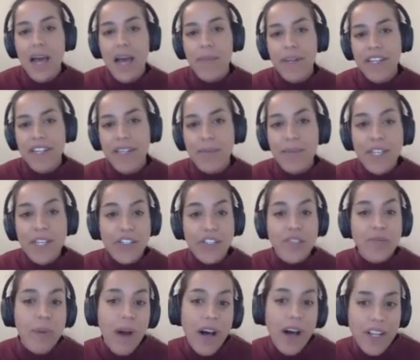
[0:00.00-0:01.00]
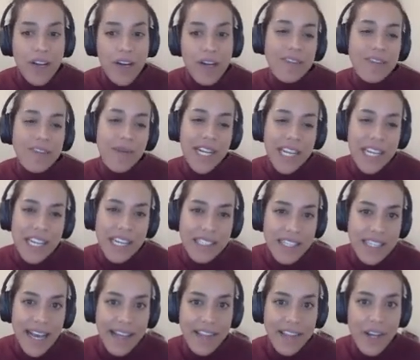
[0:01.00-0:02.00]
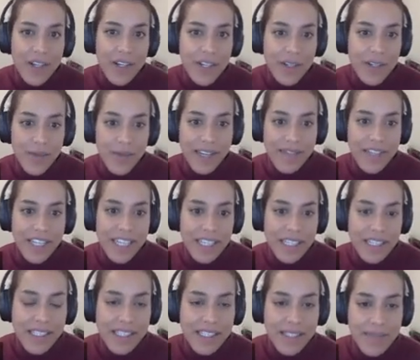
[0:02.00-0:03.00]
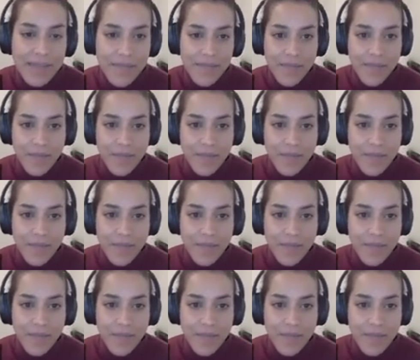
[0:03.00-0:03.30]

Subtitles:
but it appears smaller in radius at longer wavelengths.